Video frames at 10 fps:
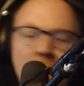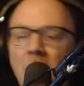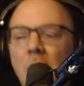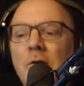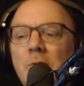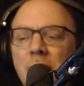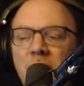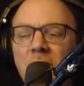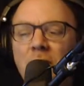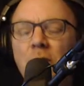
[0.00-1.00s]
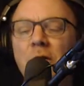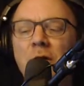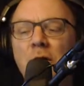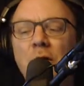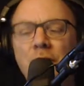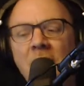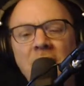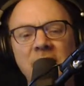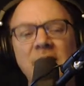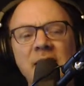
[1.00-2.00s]
Home to
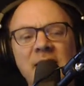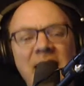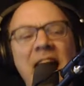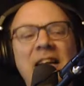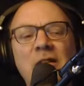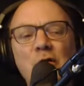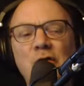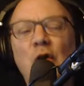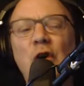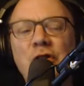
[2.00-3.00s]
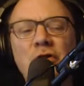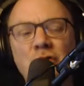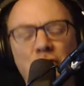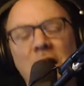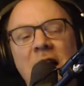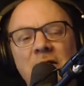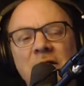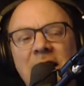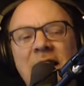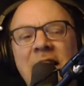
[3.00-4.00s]
Cordova, to this hallowed, oiled ground.
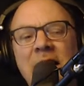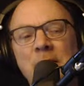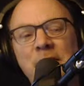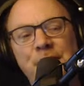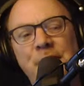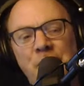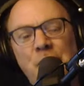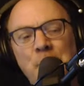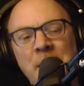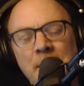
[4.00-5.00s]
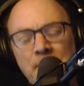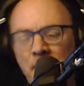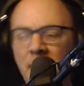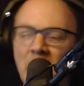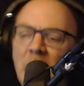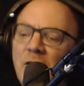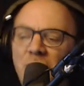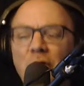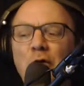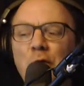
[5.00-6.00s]
I am a fisherman,
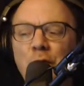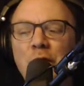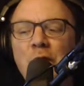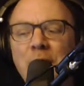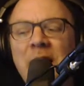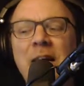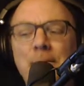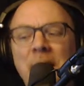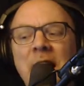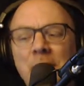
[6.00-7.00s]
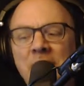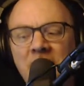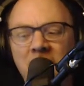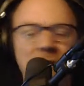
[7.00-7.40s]
so were my parents.